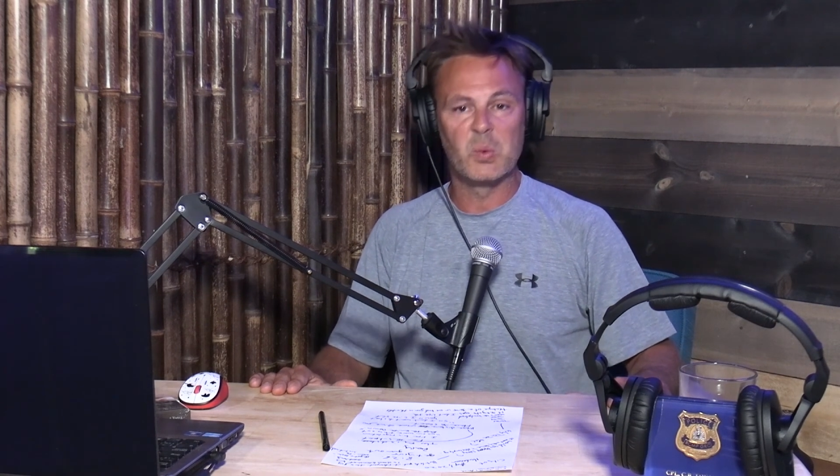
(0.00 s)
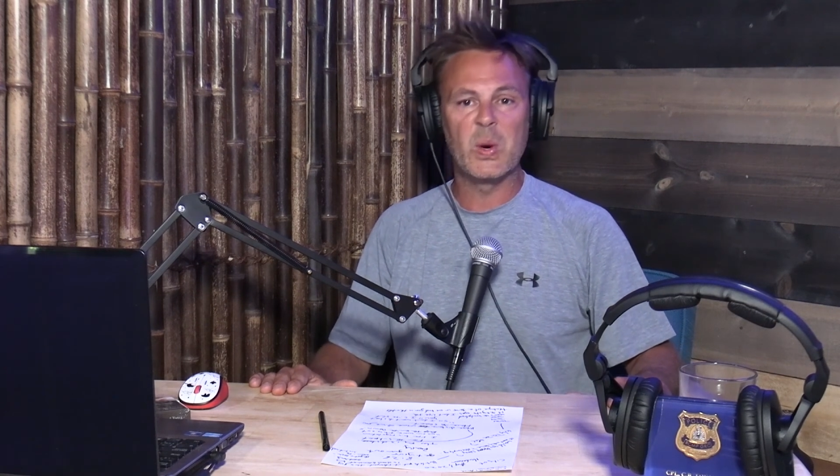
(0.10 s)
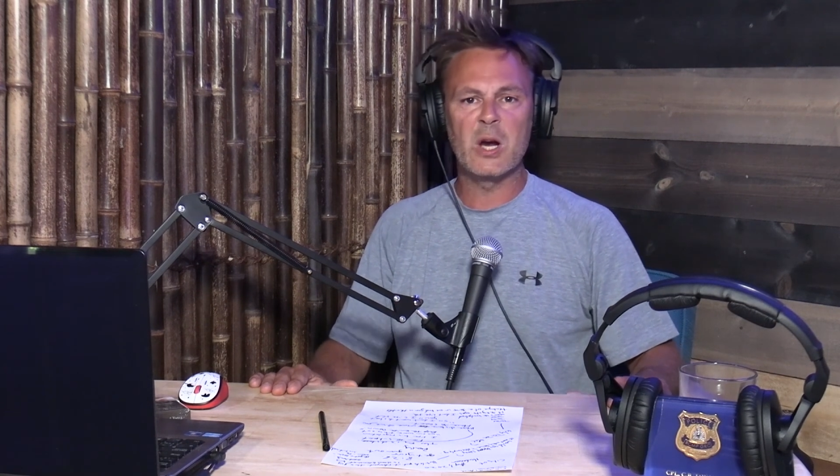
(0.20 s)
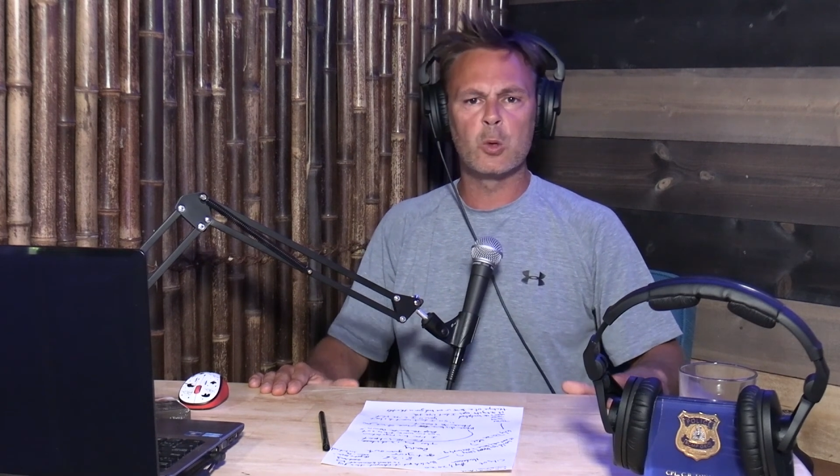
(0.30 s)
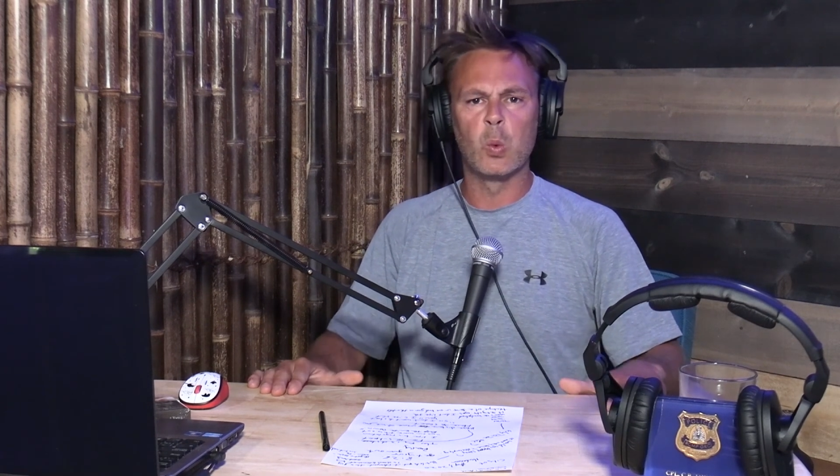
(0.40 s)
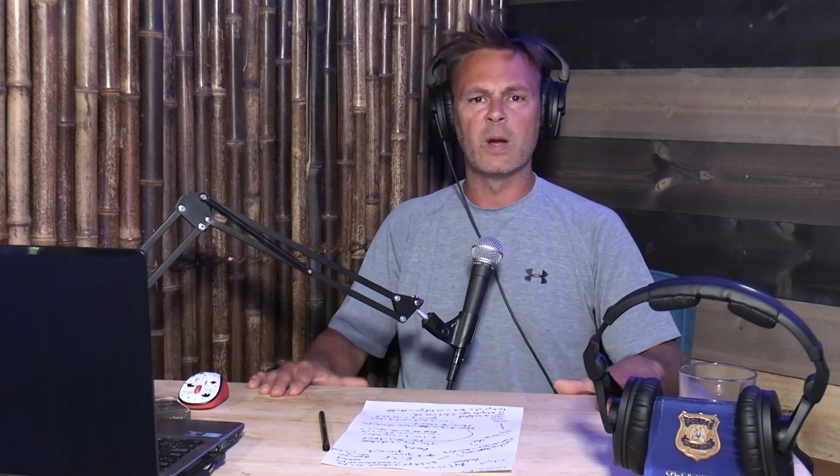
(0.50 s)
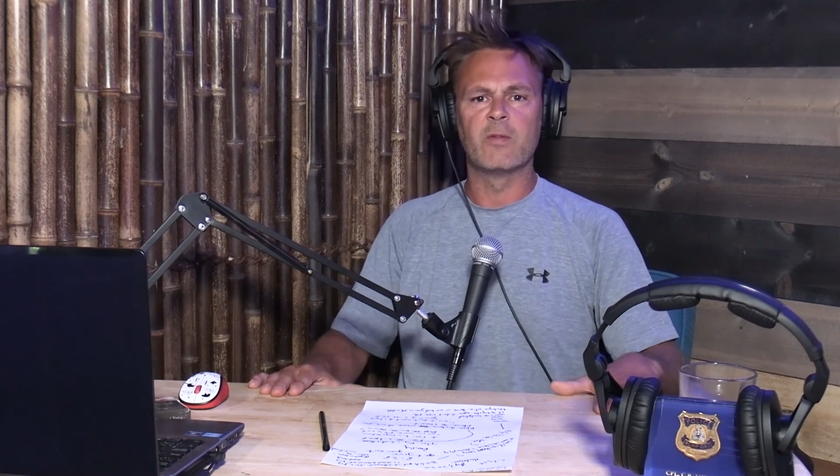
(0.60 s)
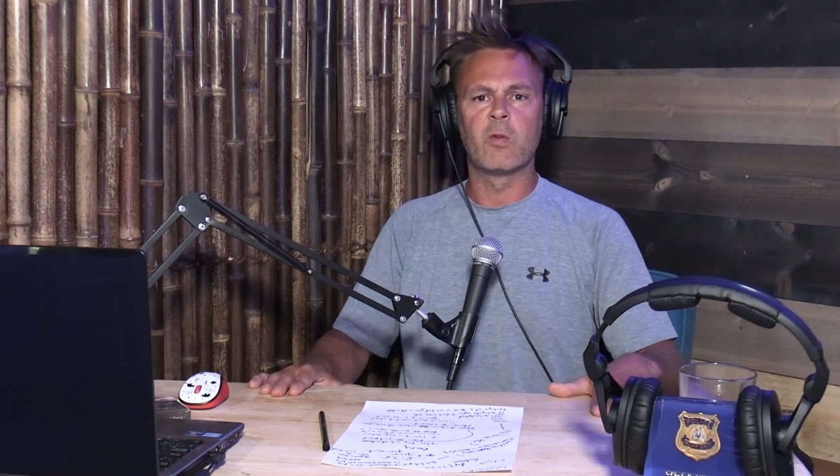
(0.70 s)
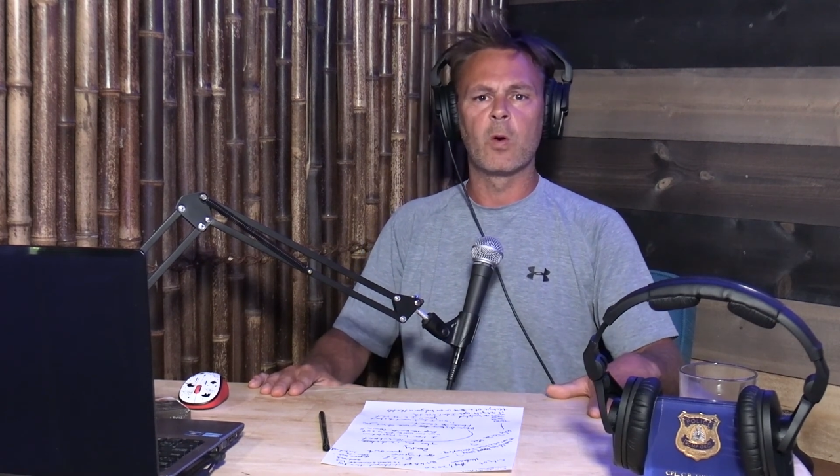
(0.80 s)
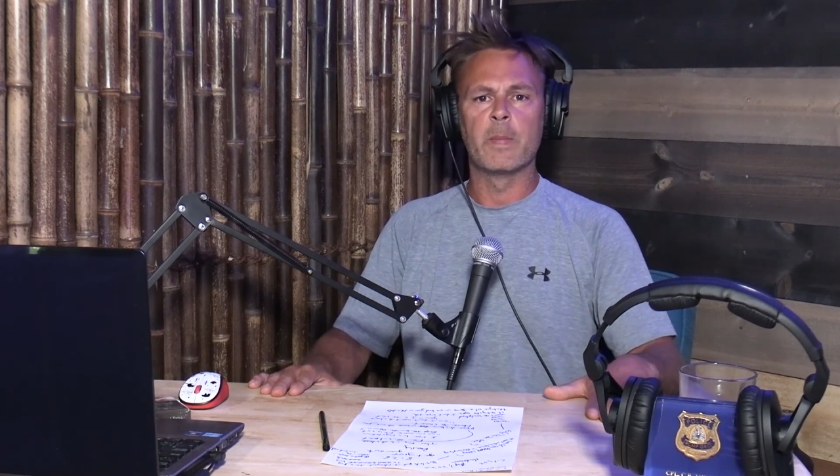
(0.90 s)
a weird
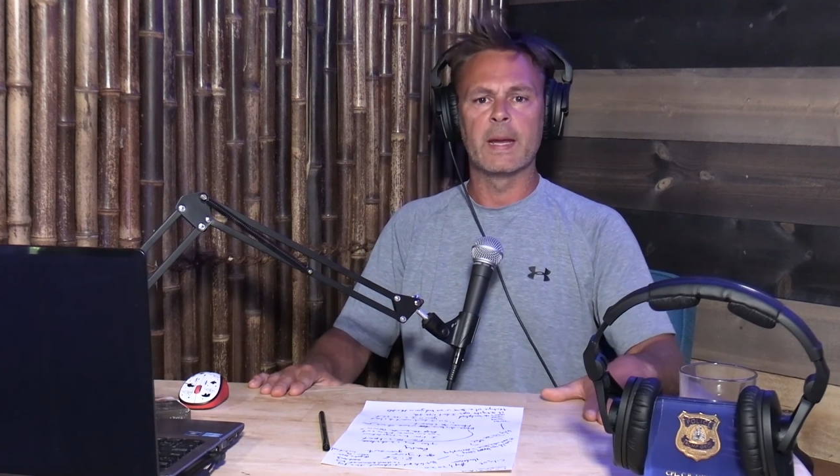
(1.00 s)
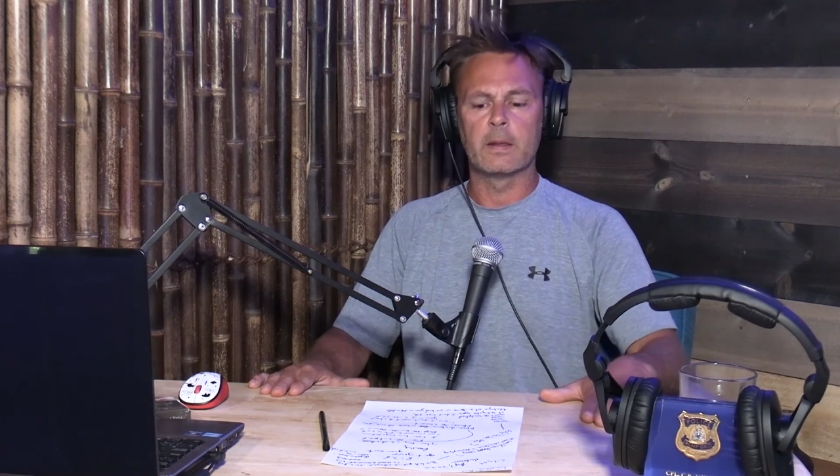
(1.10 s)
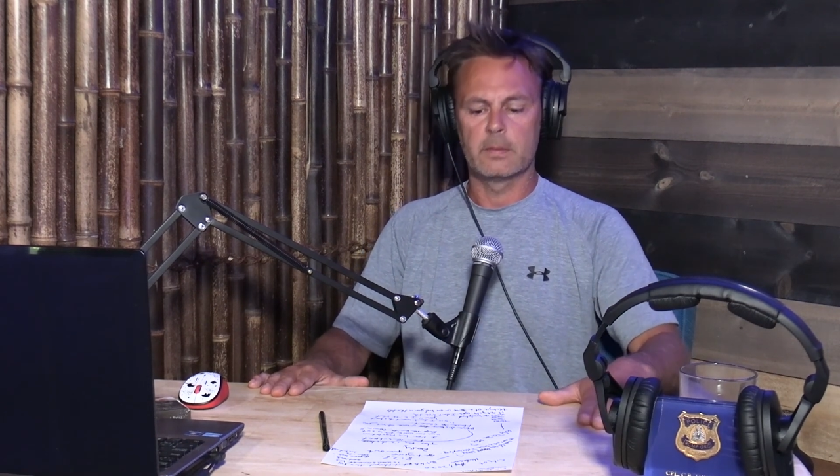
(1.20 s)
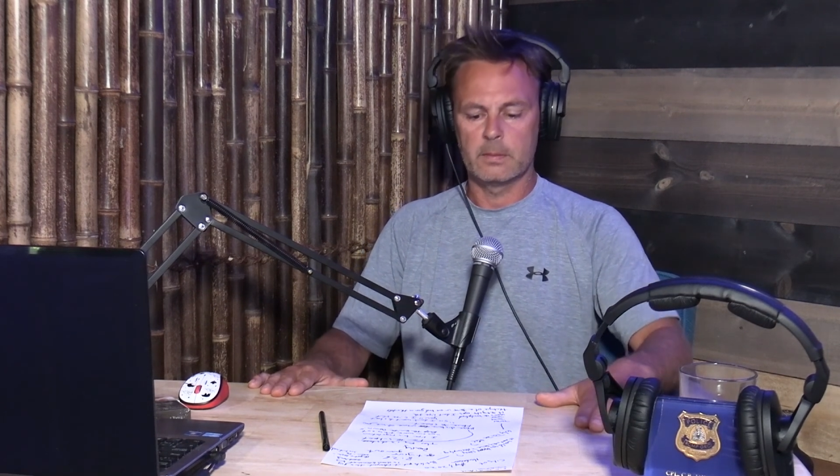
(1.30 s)
one for me.